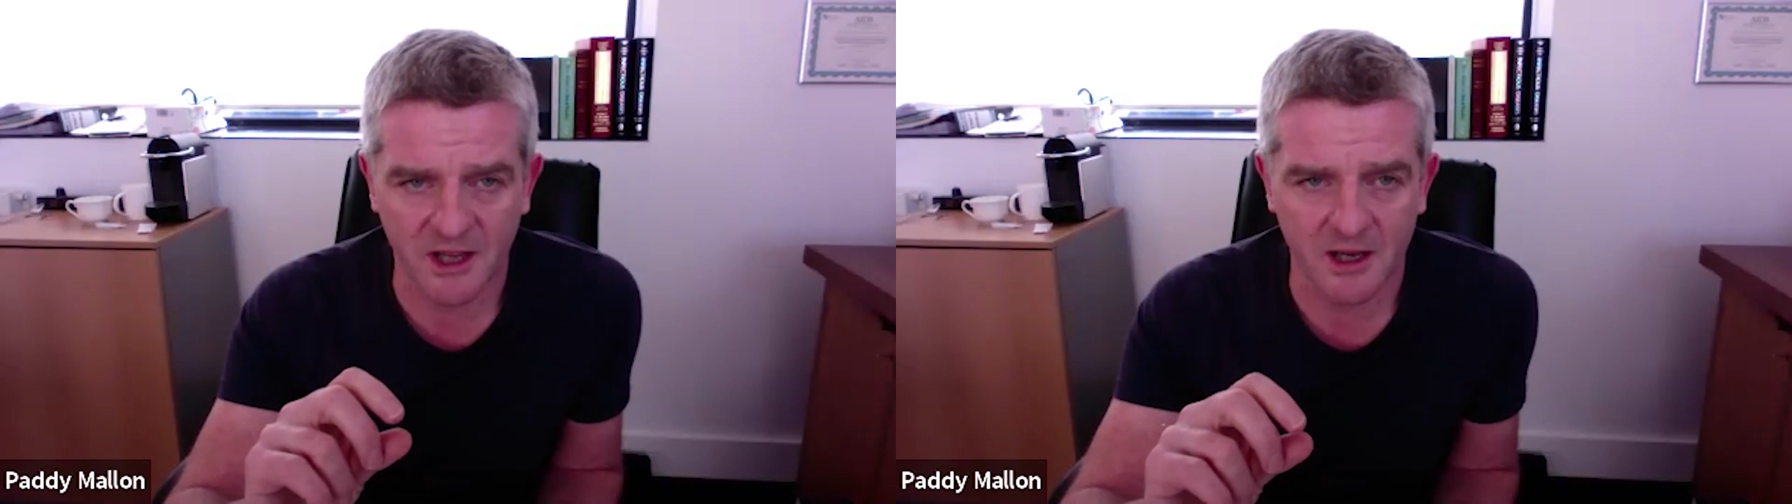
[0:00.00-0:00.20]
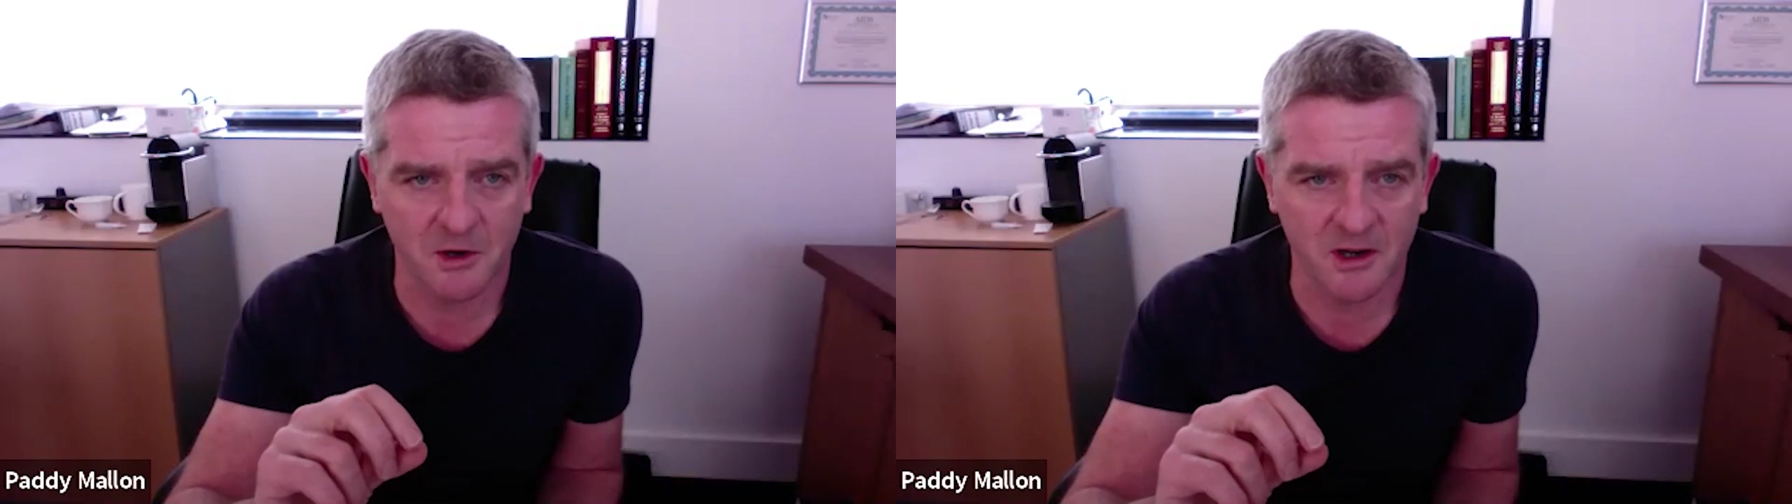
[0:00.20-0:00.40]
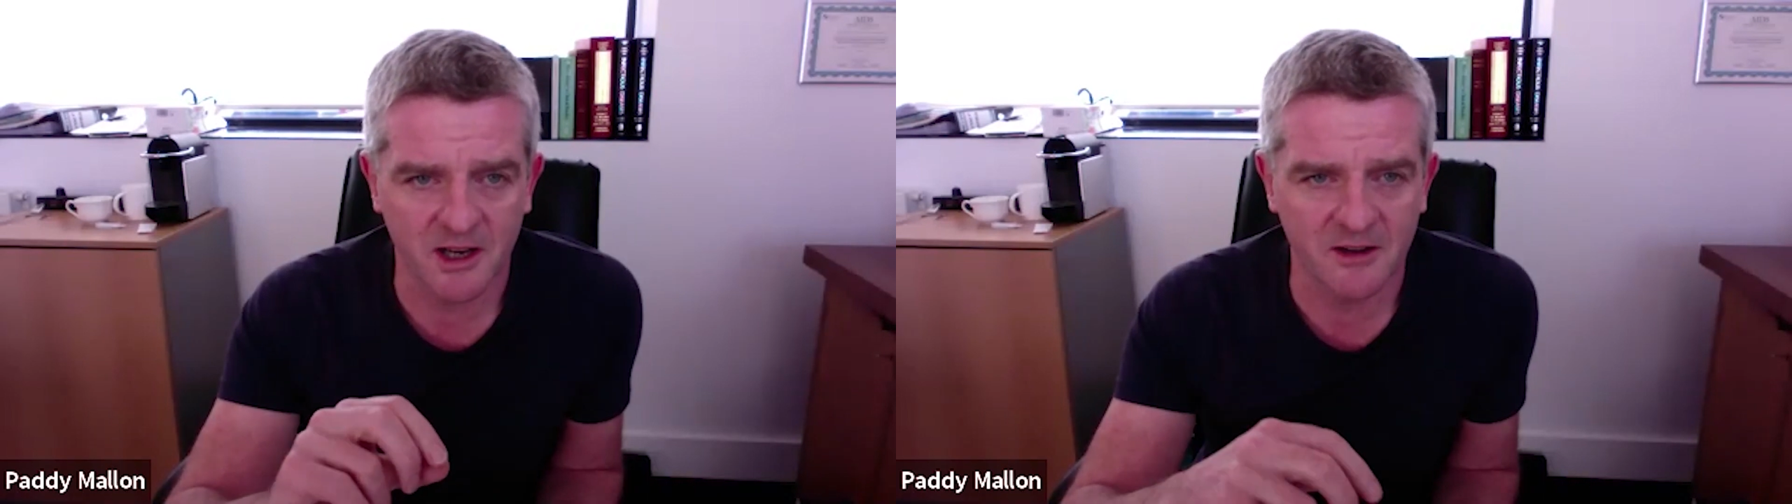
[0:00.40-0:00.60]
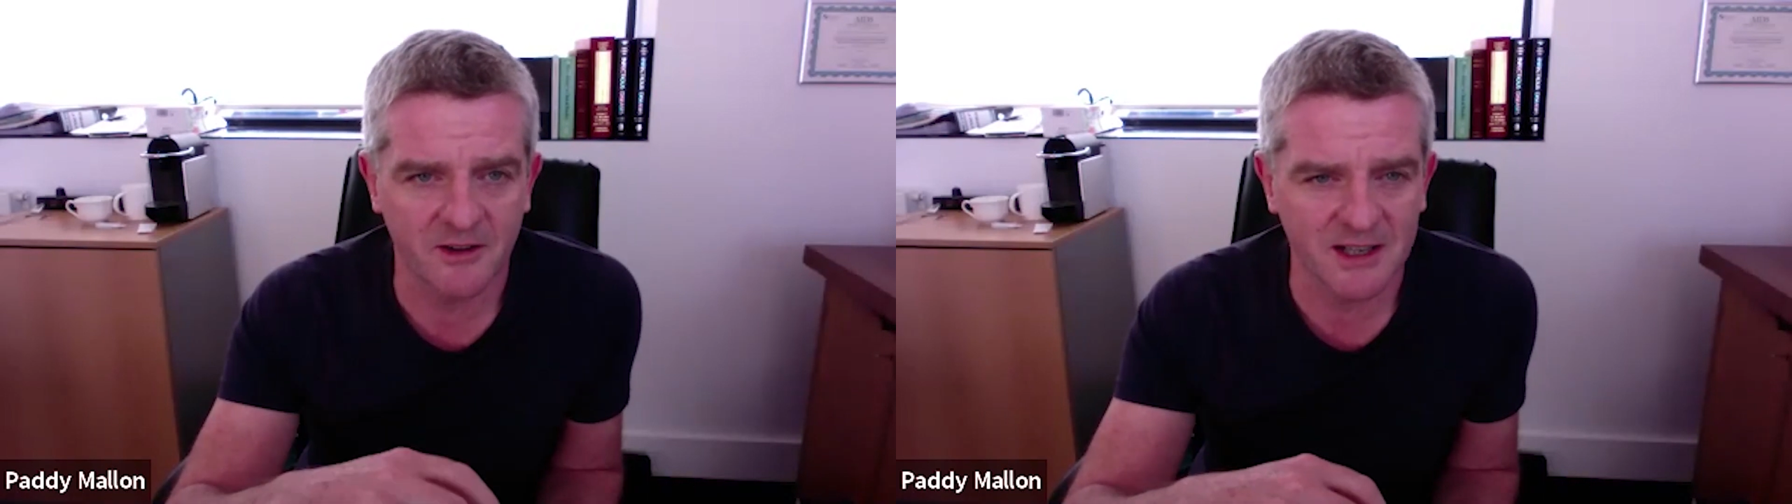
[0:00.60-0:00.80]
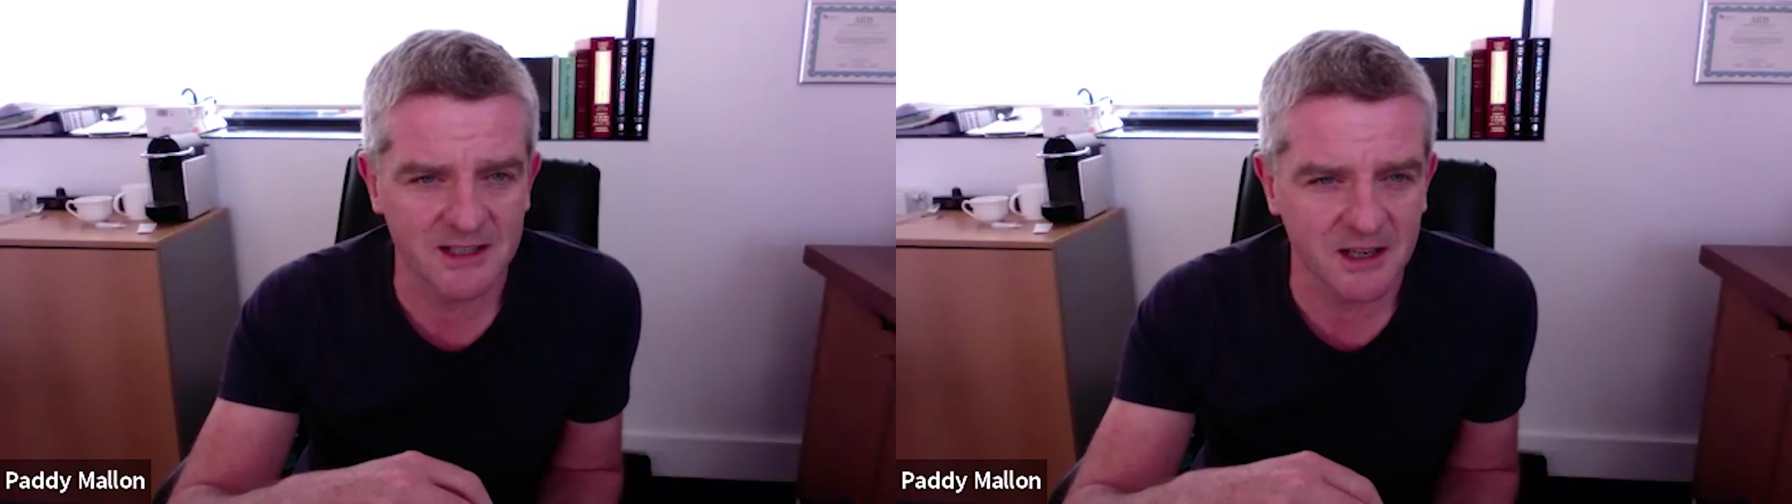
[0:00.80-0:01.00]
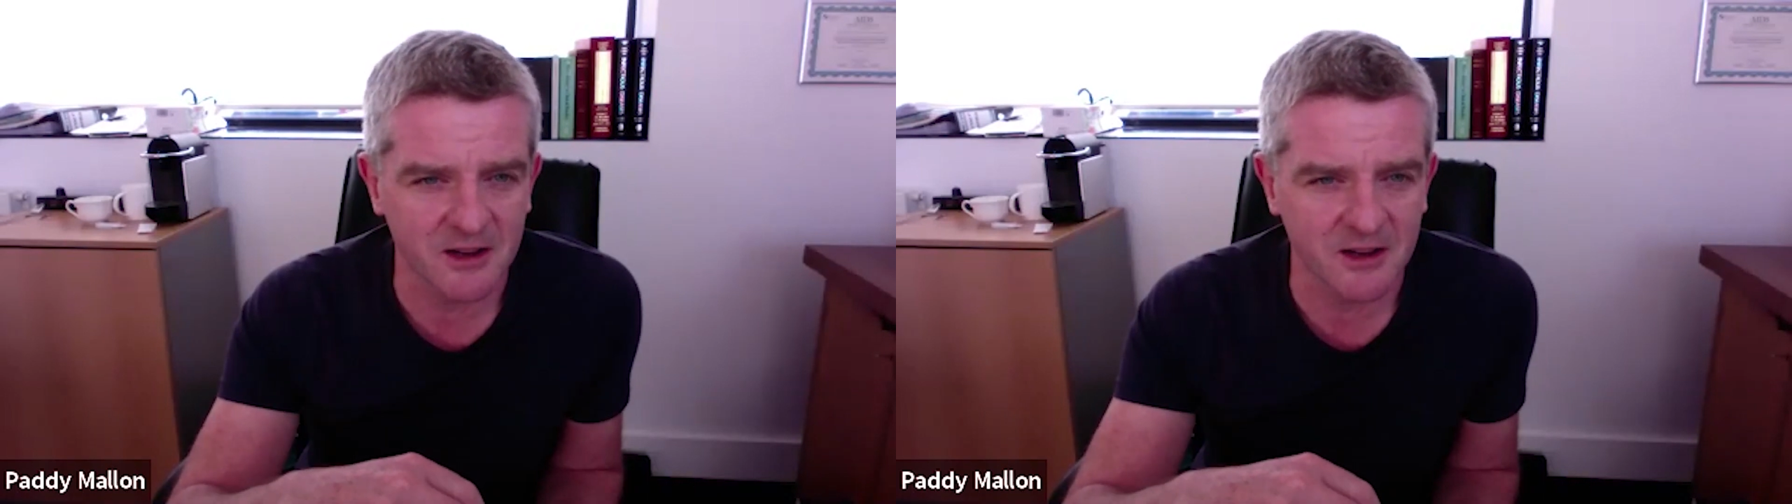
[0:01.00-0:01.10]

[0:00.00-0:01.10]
mRNA vaccine,